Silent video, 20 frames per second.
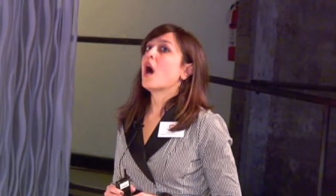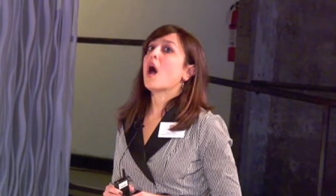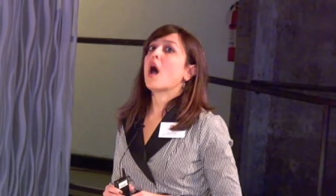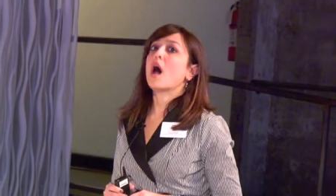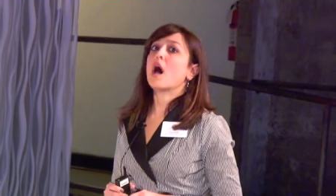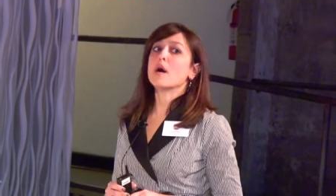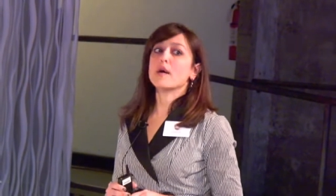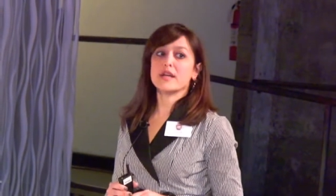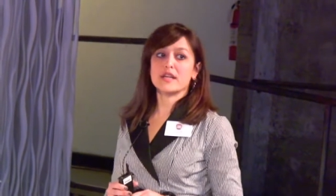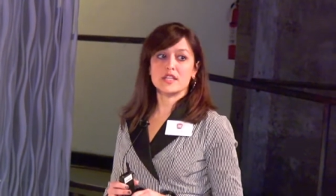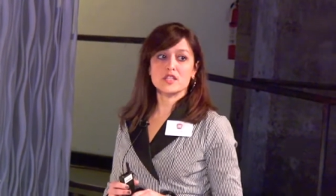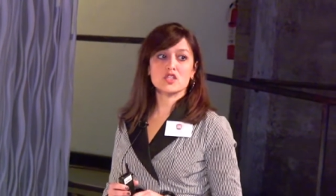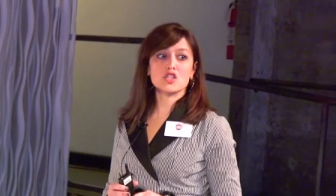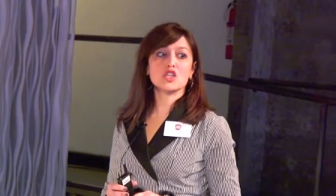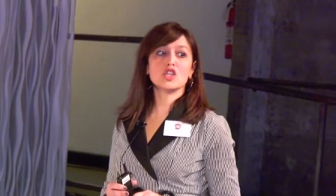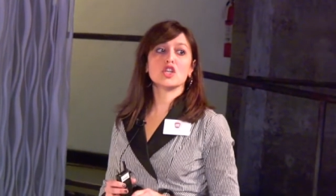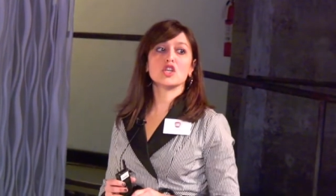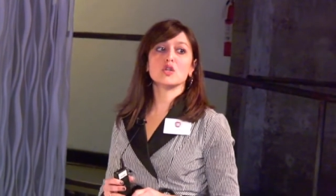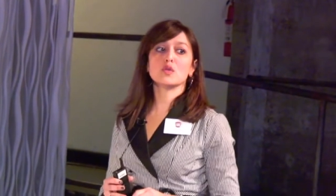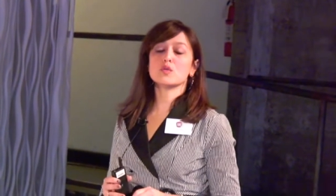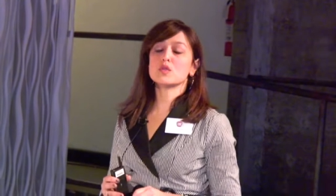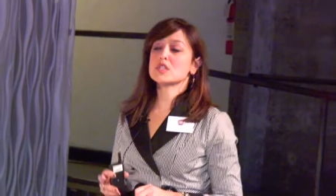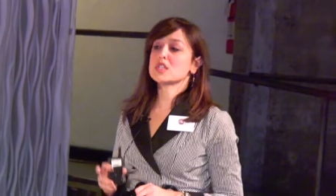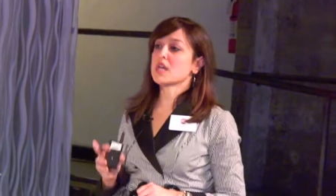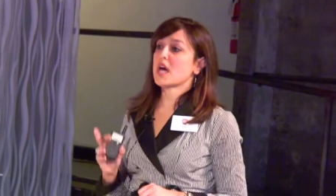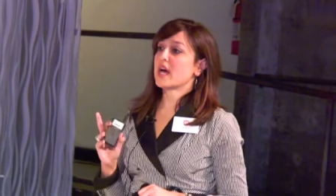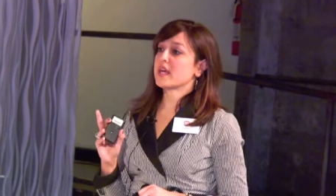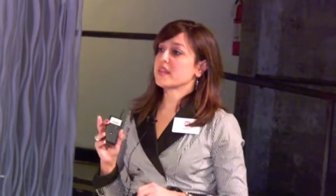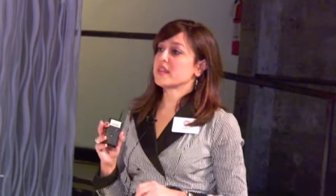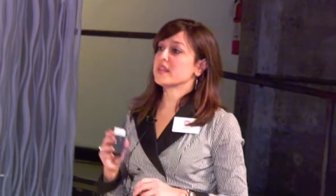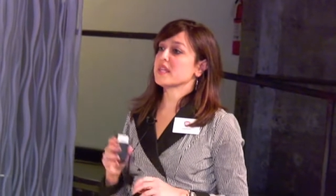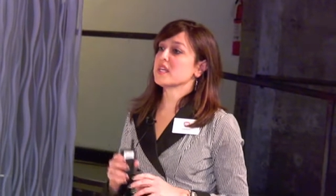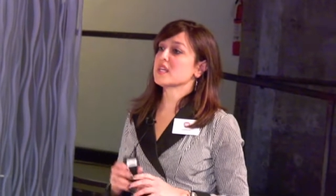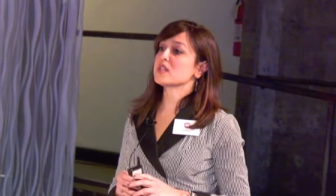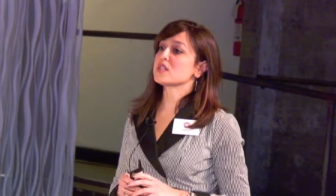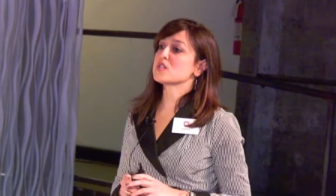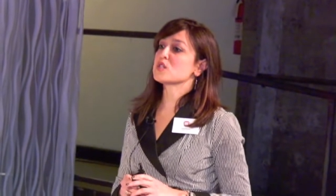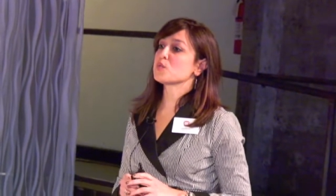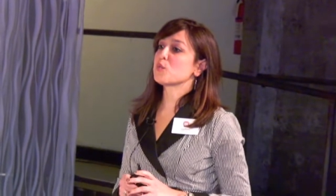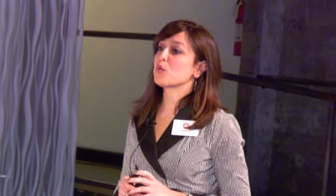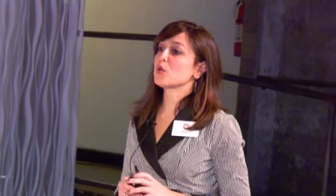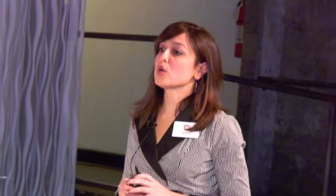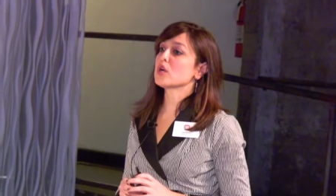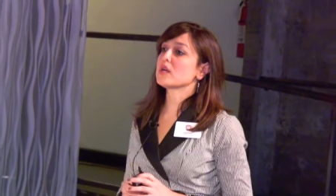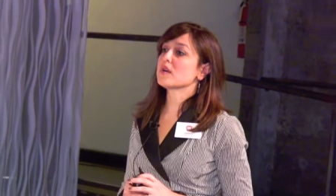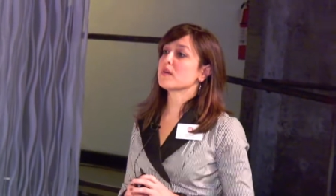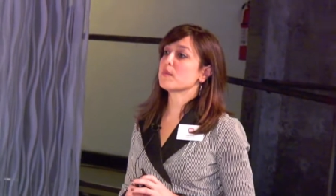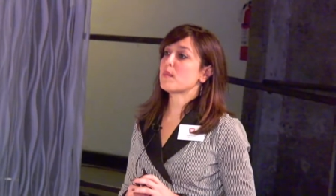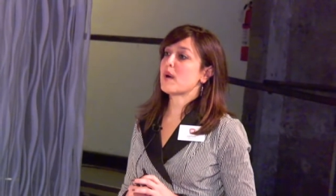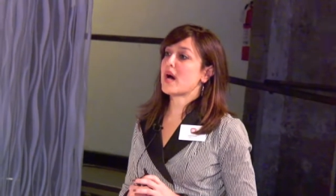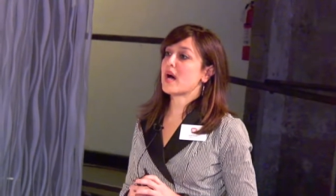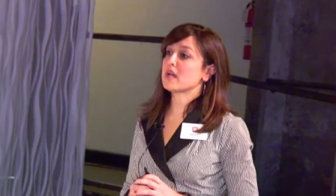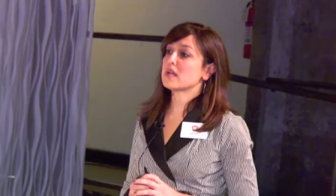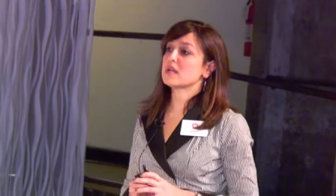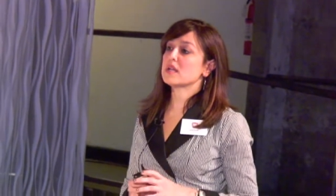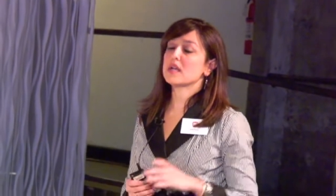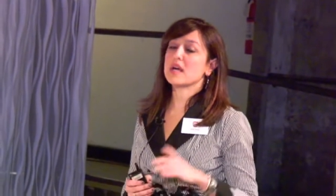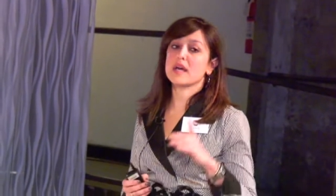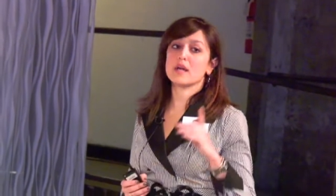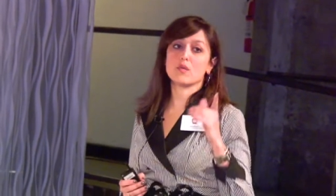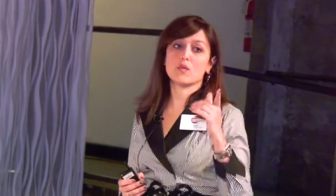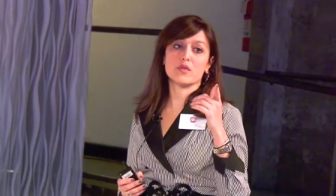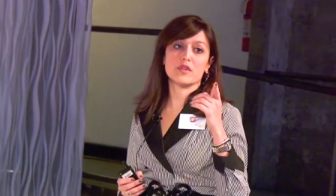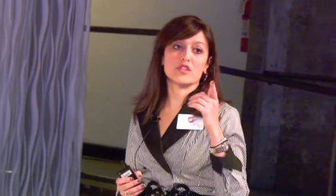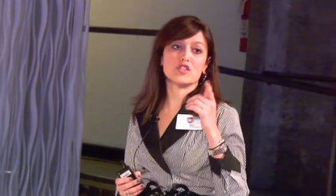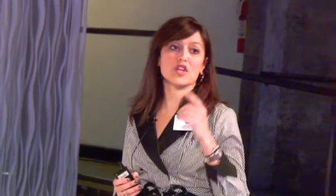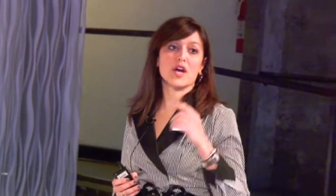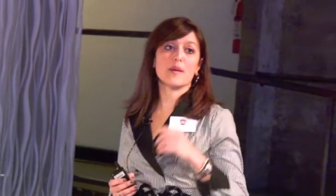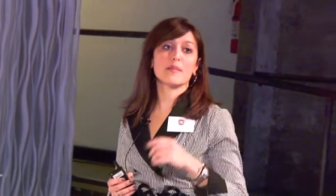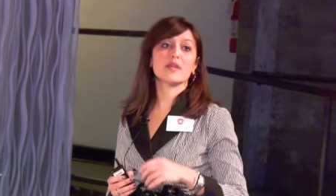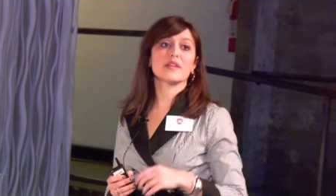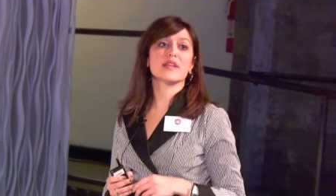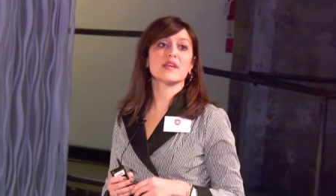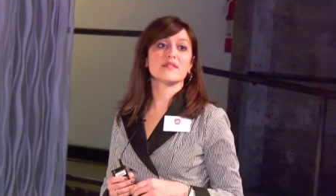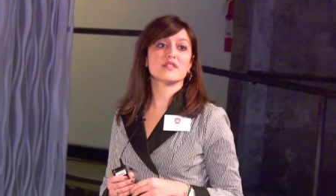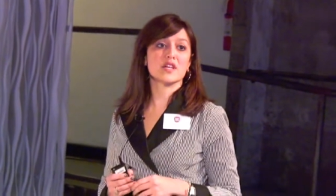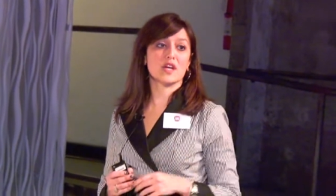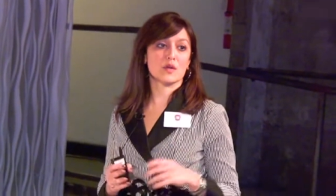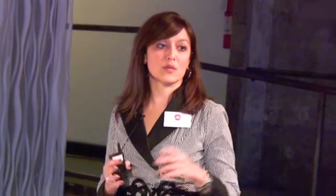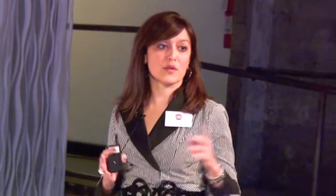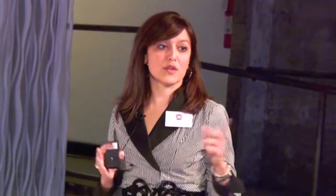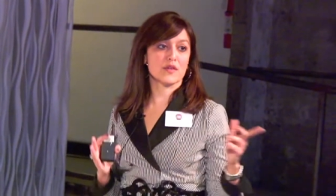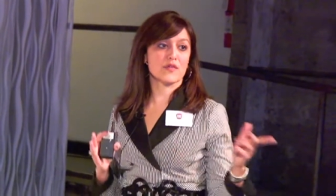Uh, it is cute. I think the sport model and the job that they've done